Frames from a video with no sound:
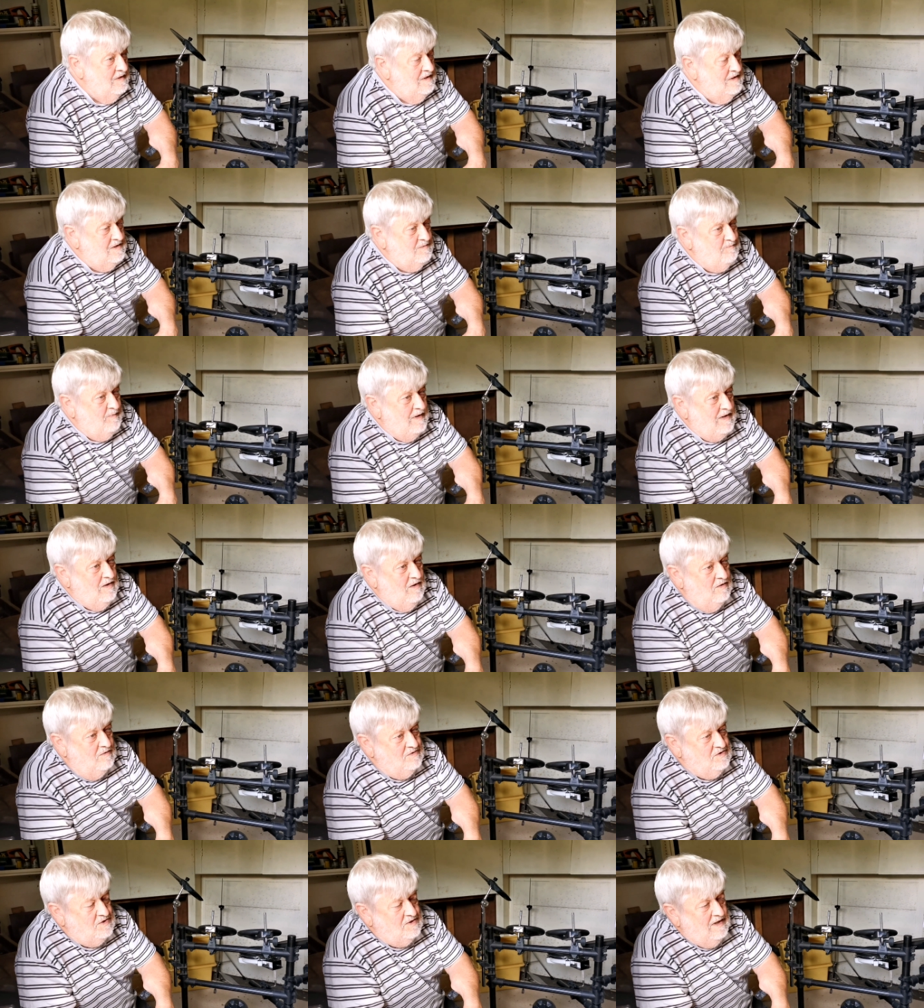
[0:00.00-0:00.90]
It's a big
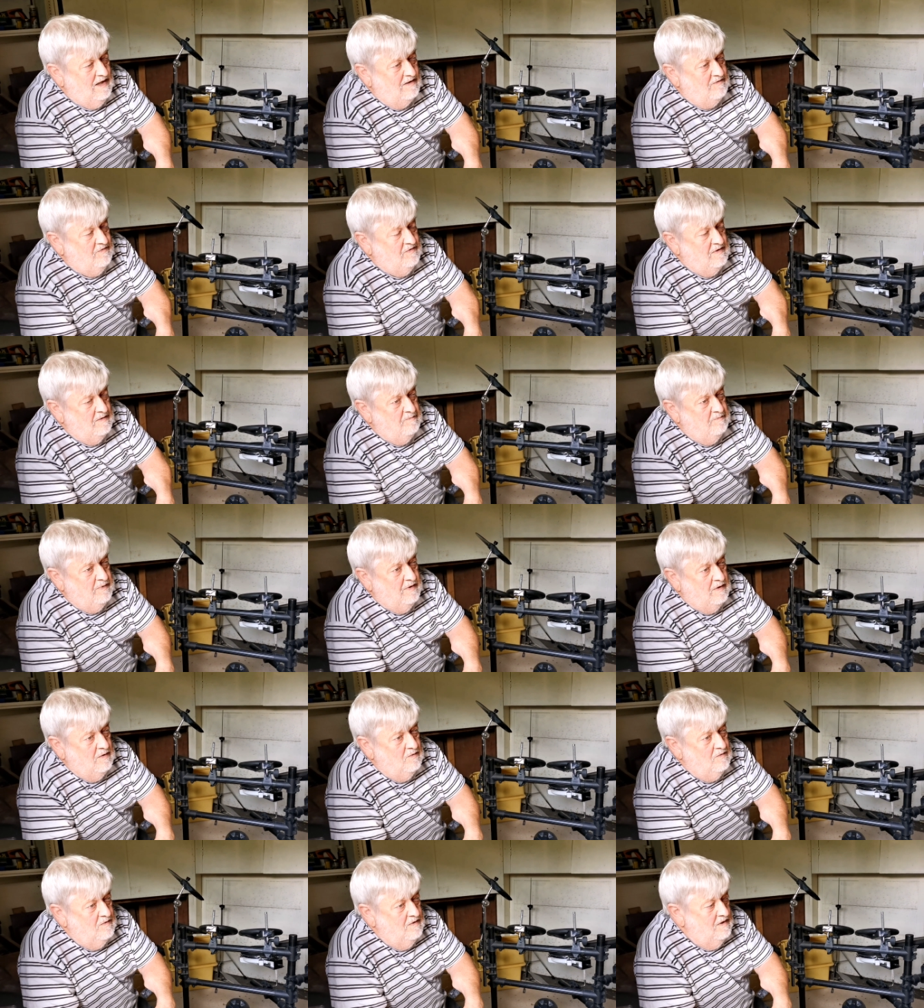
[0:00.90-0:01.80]
long scaffolding
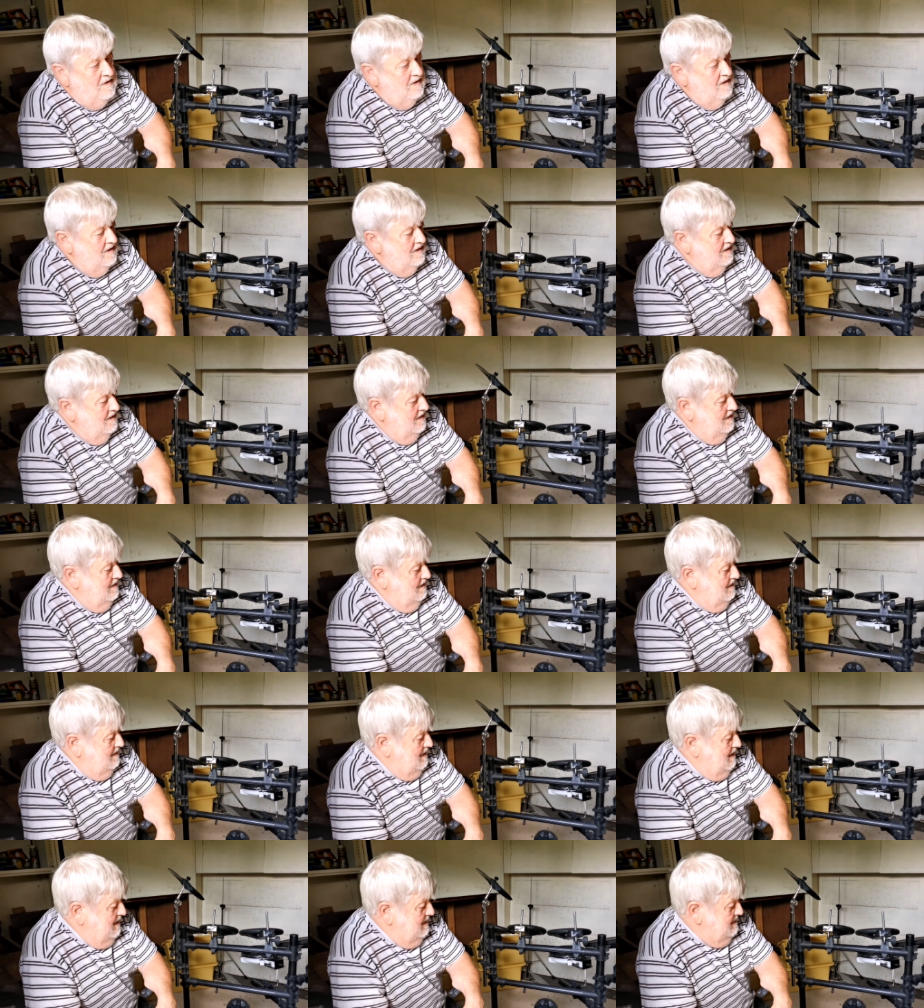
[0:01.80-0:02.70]
pole,
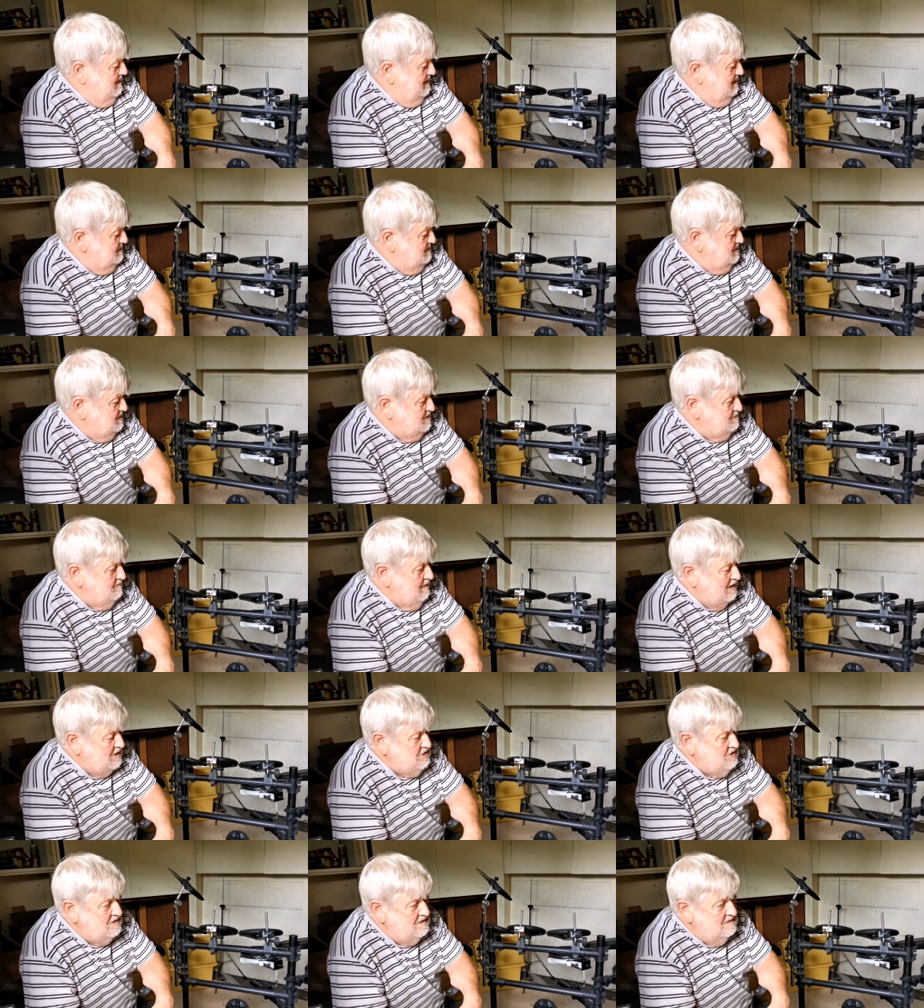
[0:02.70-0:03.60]
and it
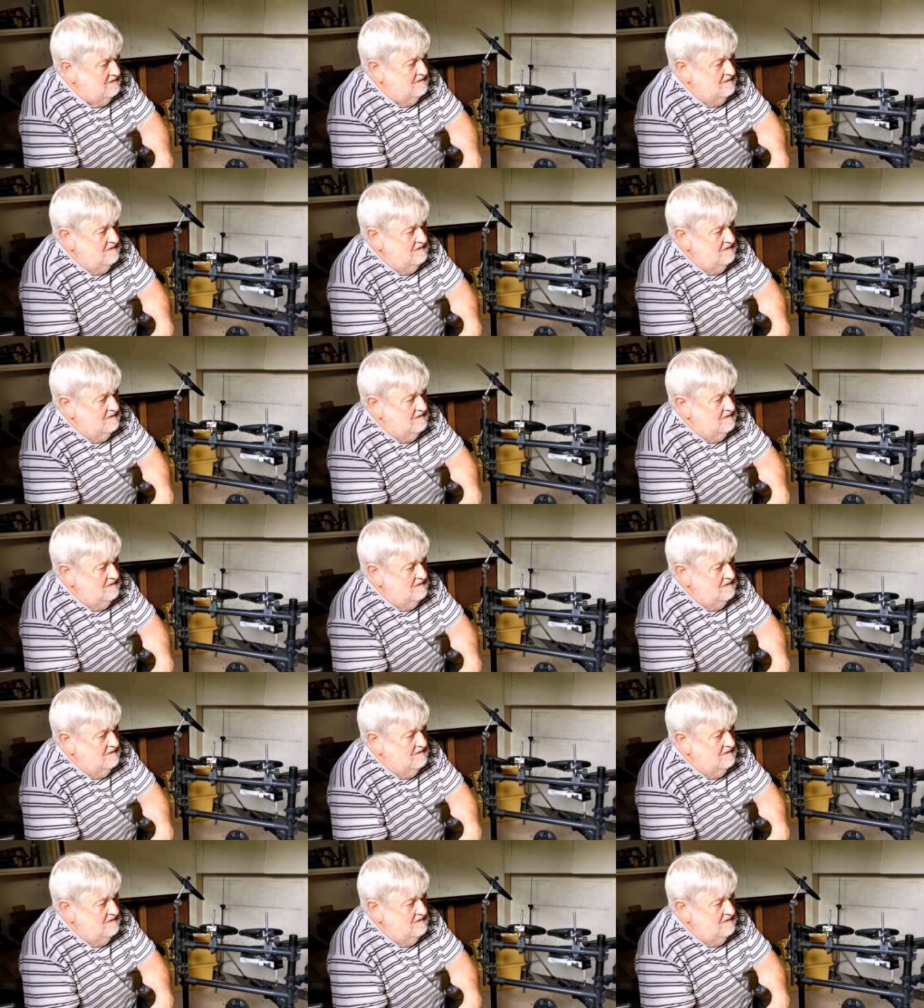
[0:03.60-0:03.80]
smashed